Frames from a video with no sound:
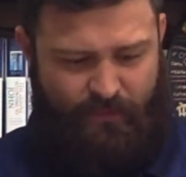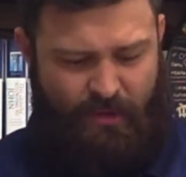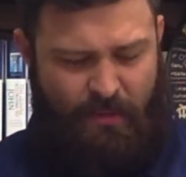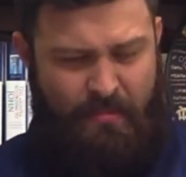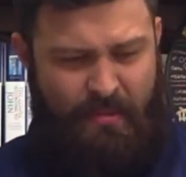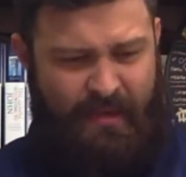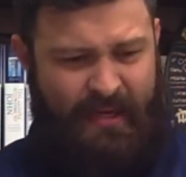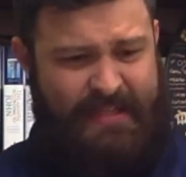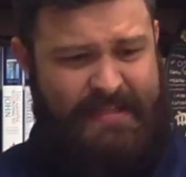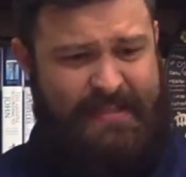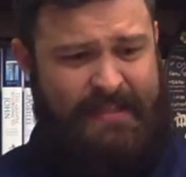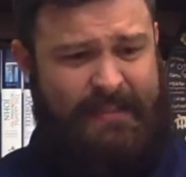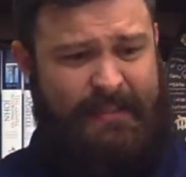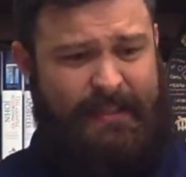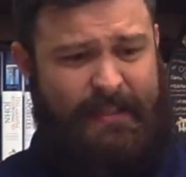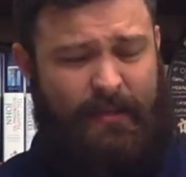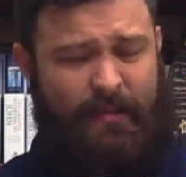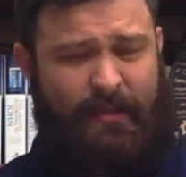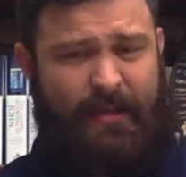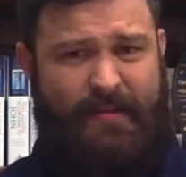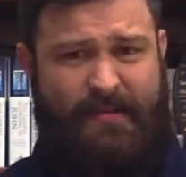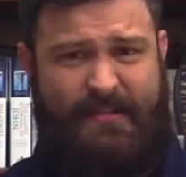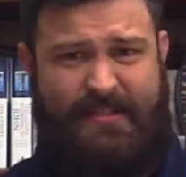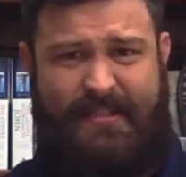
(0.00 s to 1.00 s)
But it's a little,
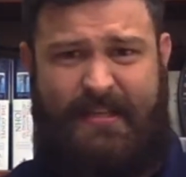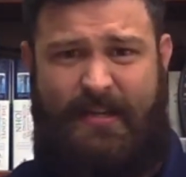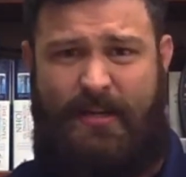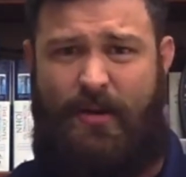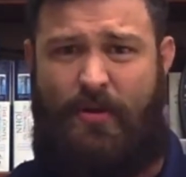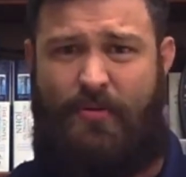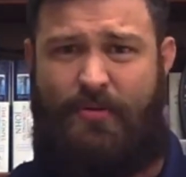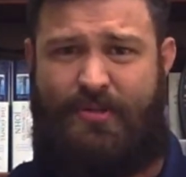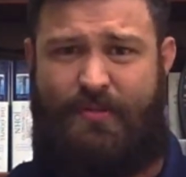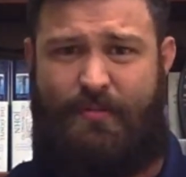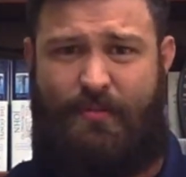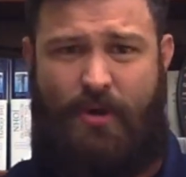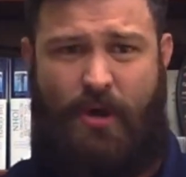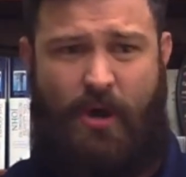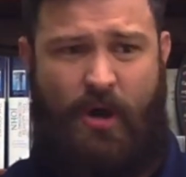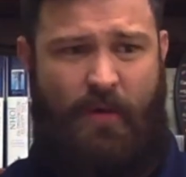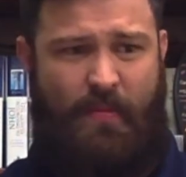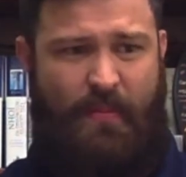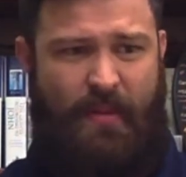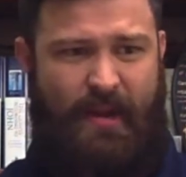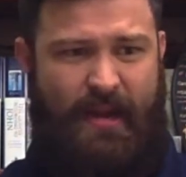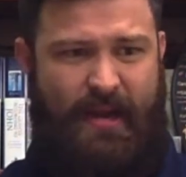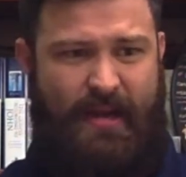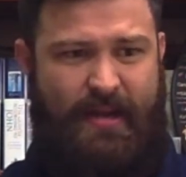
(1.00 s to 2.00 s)
it was sitting on some
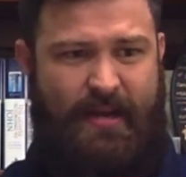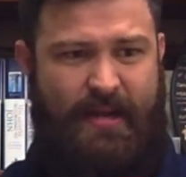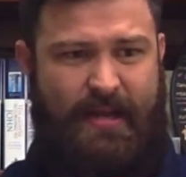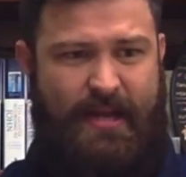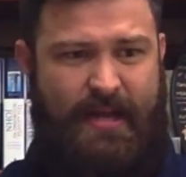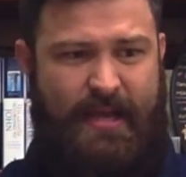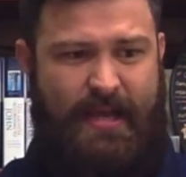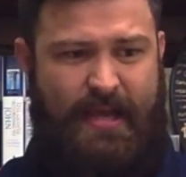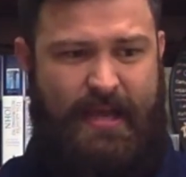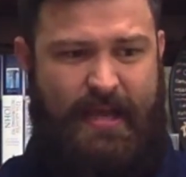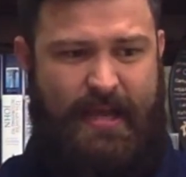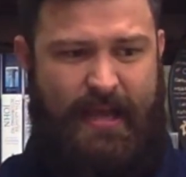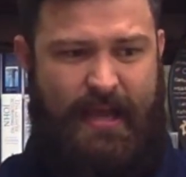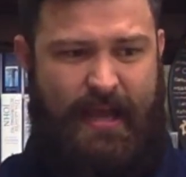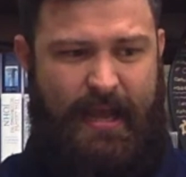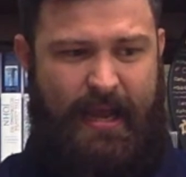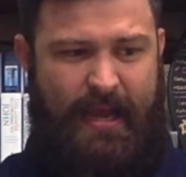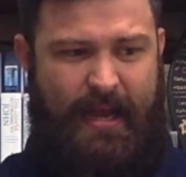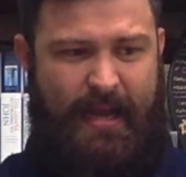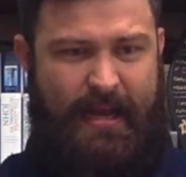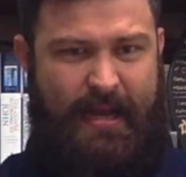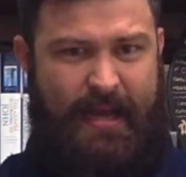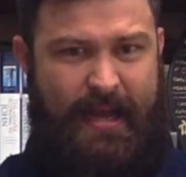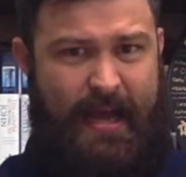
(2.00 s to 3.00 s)
carpet and
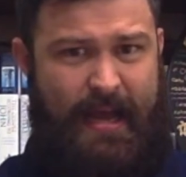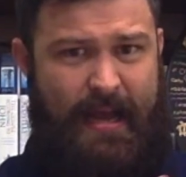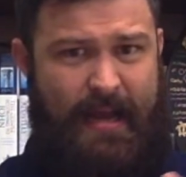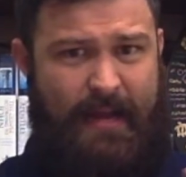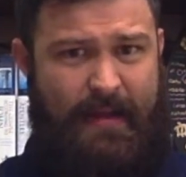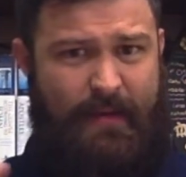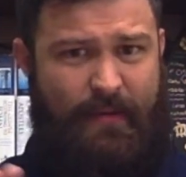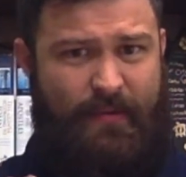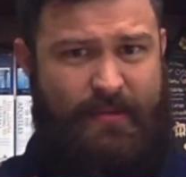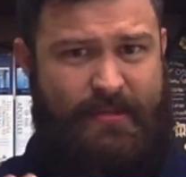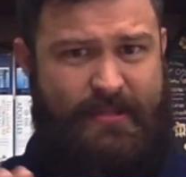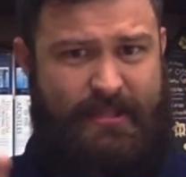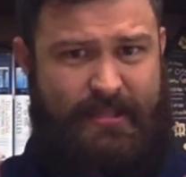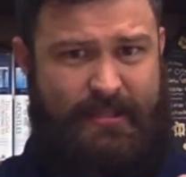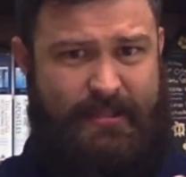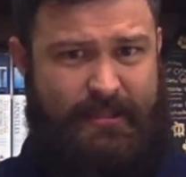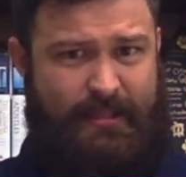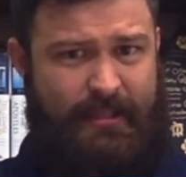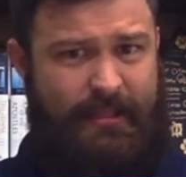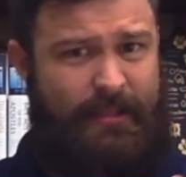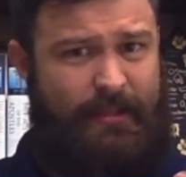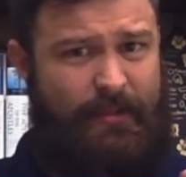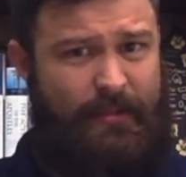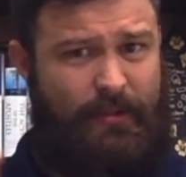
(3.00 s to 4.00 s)
and it kind of was a
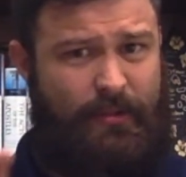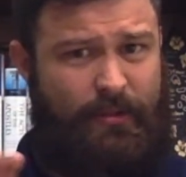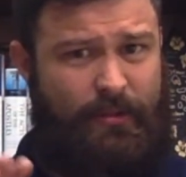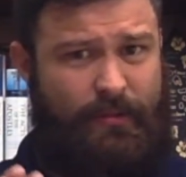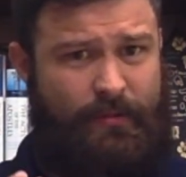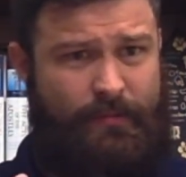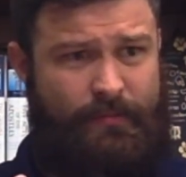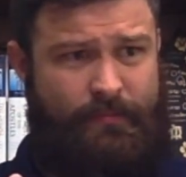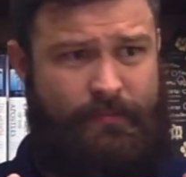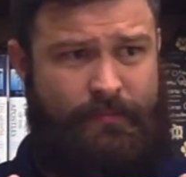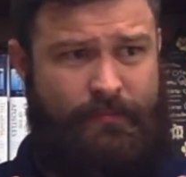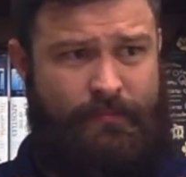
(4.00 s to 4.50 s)
little